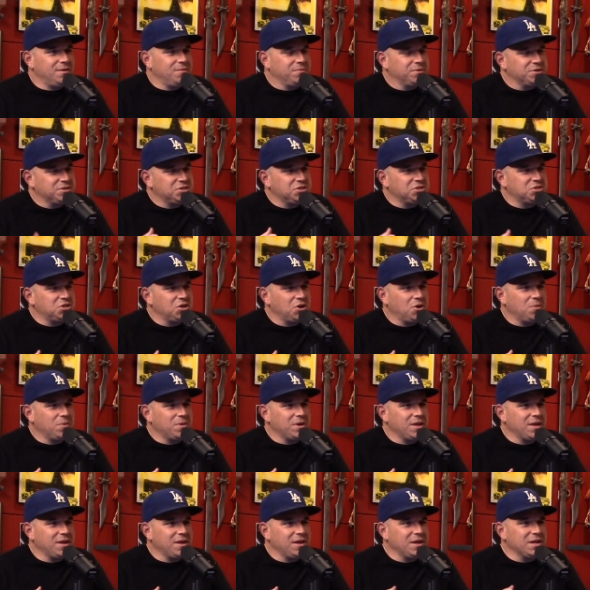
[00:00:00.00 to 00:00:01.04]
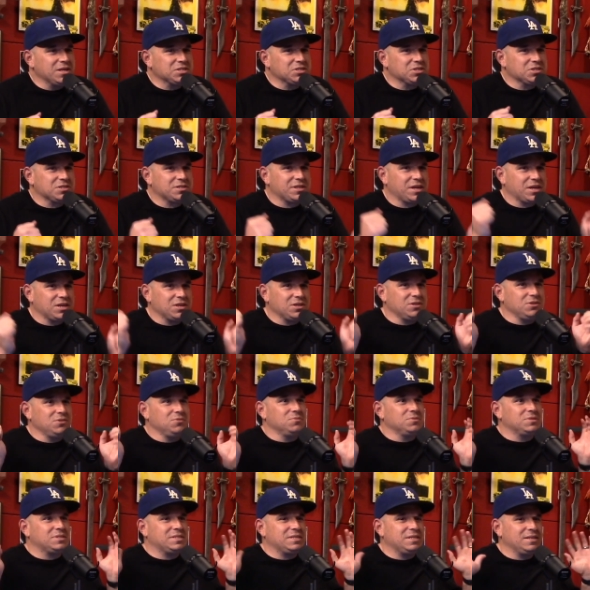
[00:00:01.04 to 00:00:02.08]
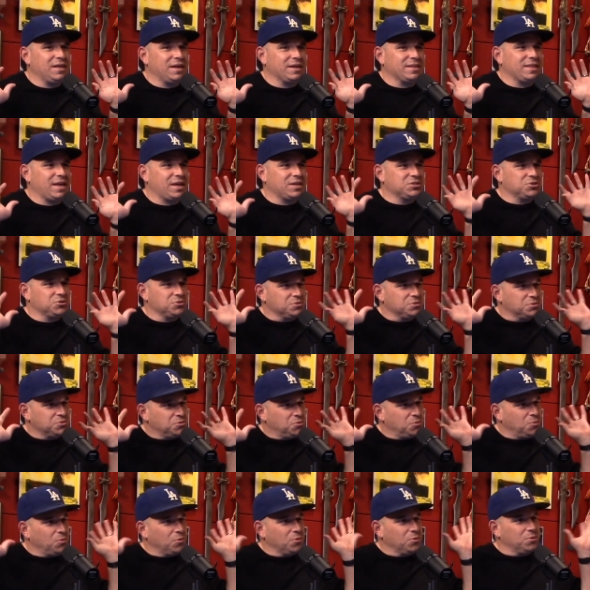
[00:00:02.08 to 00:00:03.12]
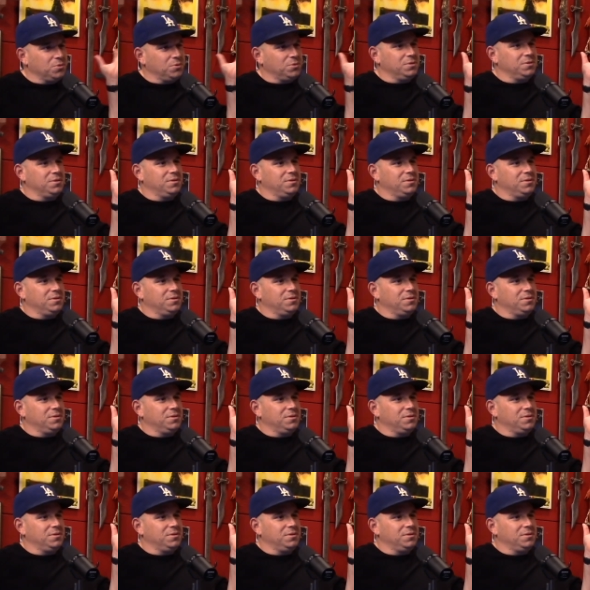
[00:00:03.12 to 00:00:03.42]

when she's towing it, it just like you see like that's her little world,